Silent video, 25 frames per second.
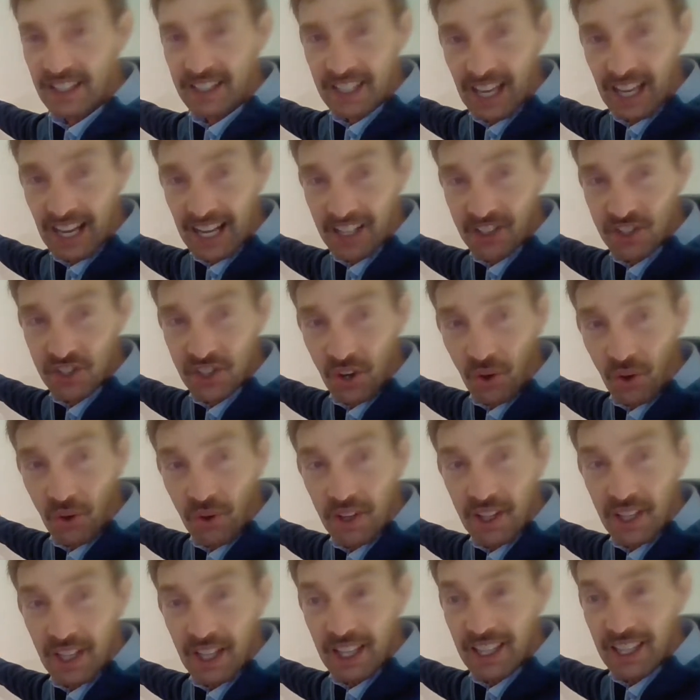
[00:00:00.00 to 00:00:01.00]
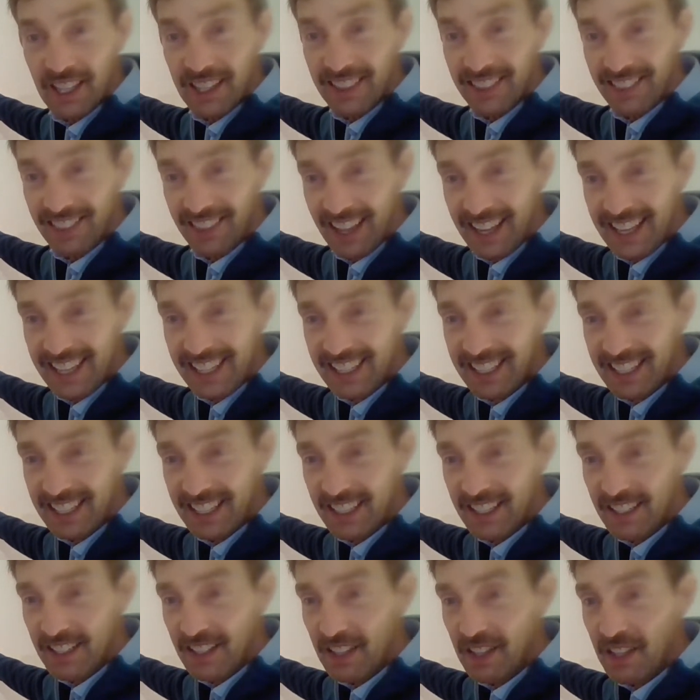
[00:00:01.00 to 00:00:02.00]
Yeah, so
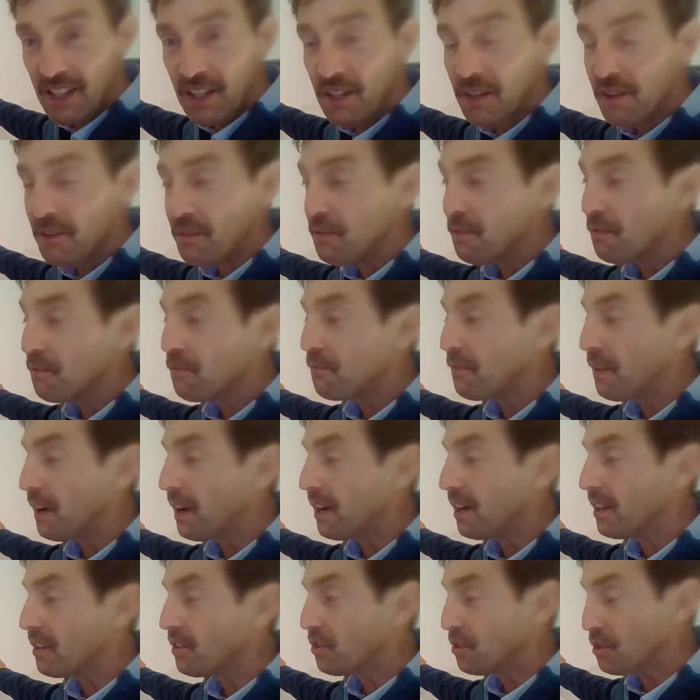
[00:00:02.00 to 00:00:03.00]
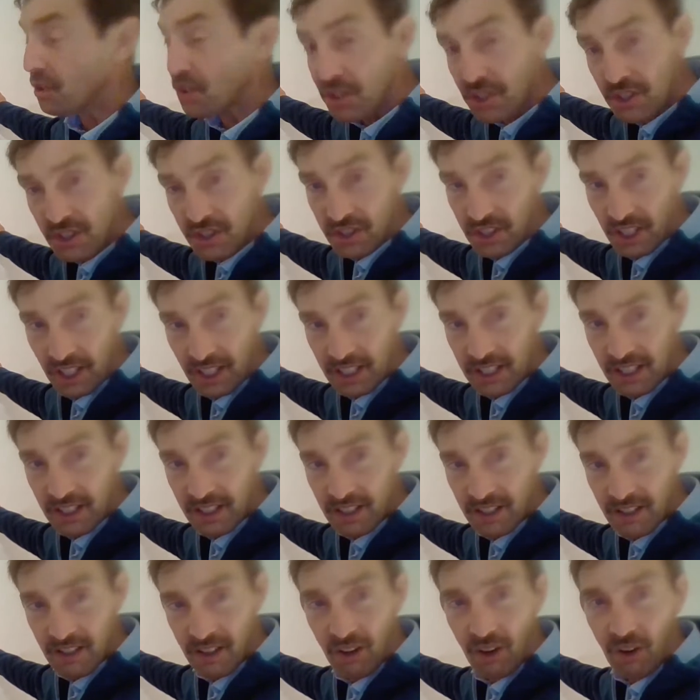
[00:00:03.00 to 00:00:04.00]
like verdunsten
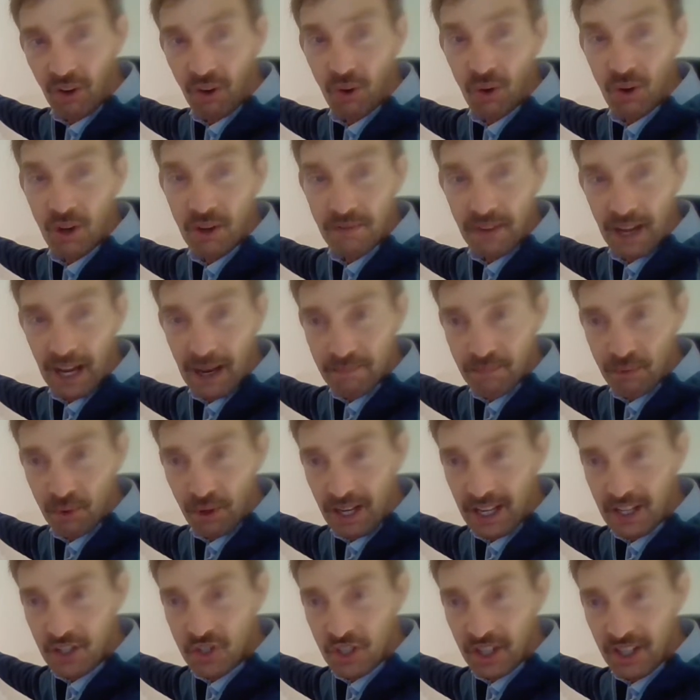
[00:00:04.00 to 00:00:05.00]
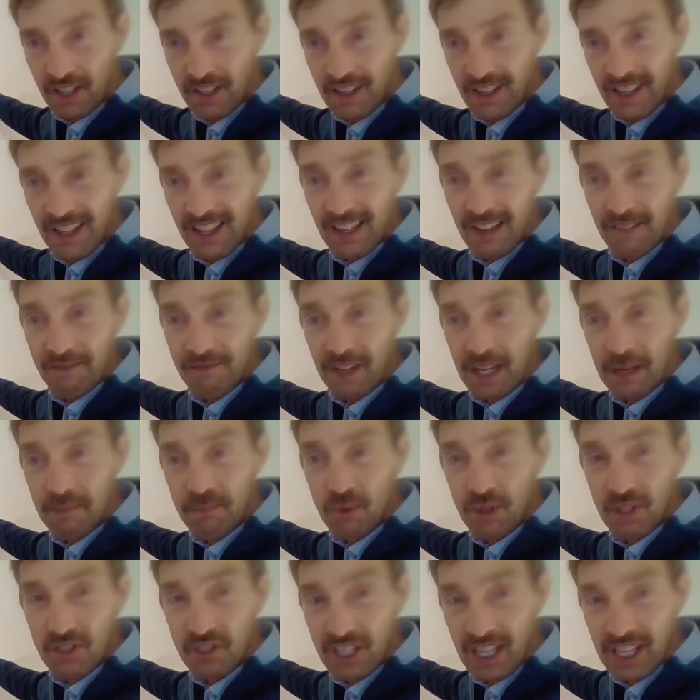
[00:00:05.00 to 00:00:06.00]
or evaporation,
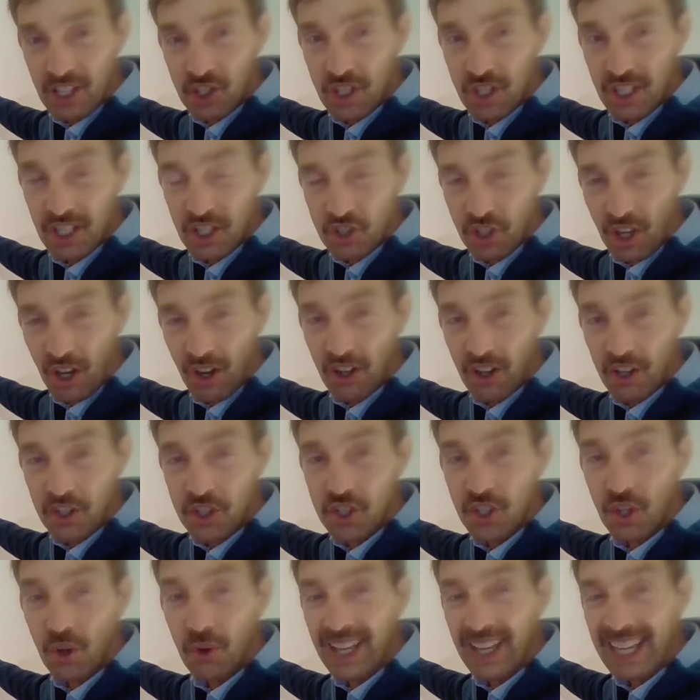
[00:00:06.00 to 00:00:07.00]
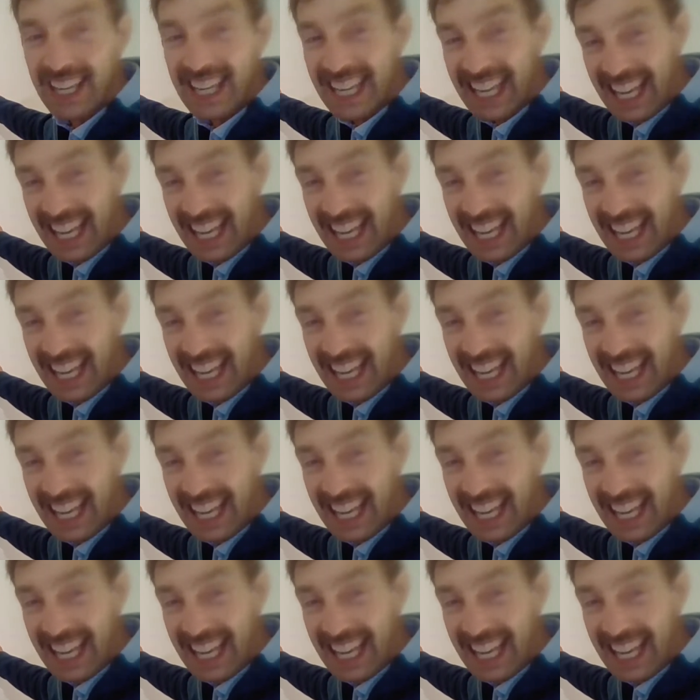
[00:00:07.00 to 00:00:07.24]
vaporization is also